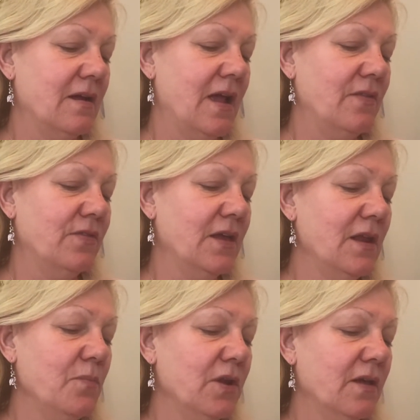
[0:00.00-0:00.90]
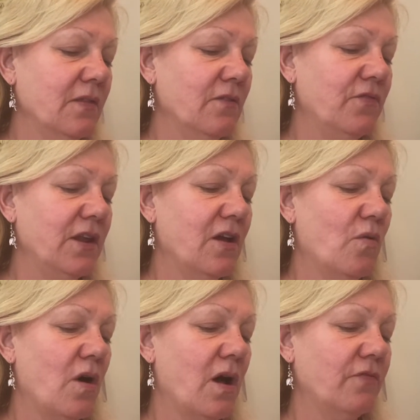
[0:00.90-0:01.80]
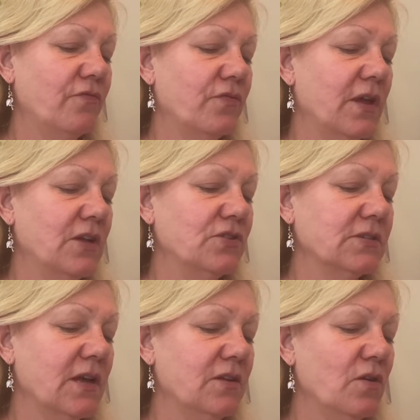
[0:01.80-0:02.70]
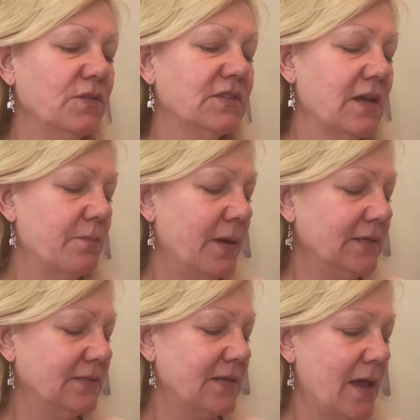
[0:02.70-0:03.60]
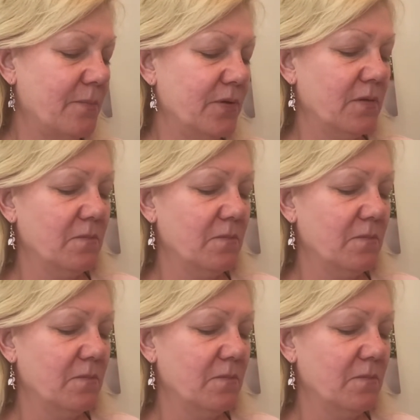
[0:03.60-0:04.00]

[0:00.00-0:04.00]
And then I'm going to cut the video off and just kind of go step by step.